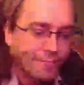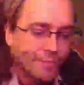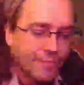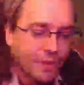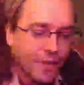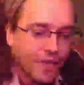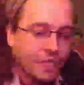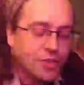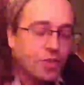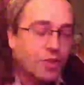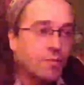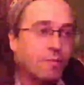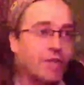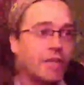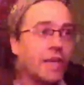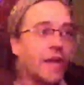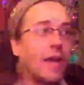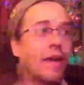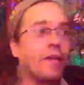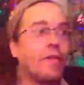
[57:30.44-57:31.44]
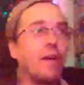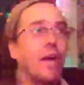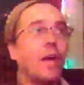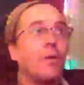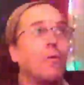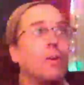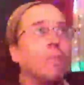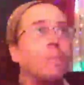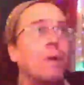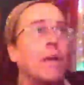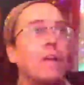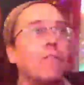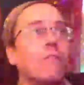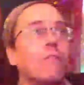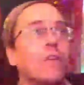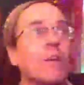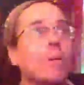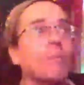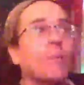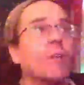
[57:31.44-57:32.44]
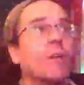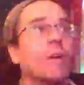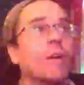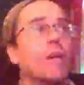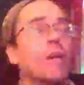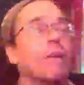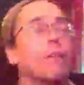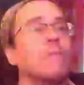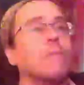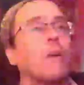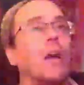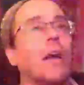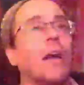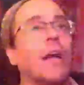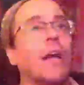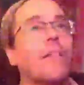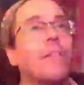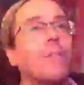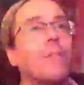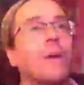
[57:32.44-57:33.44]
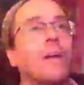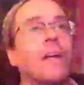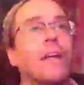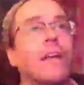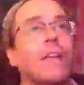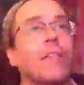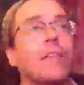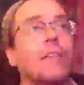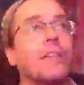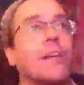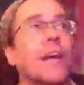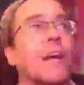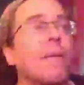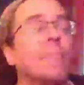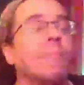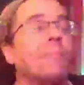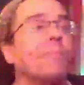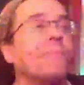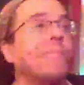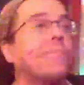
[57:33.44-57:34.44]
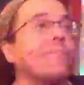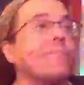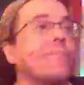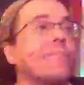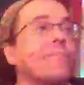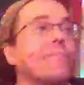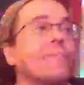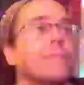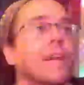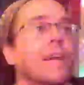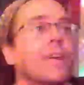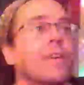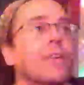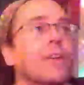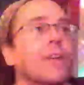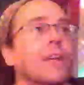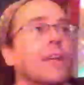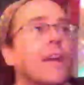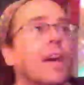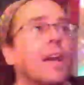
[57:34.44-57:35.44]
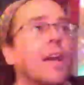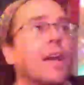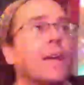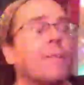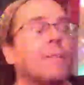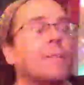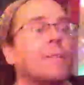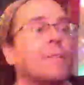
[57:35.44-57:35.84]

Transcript: He turned me down. I would have paid for him to go to... I had the money at the time. I could have done it.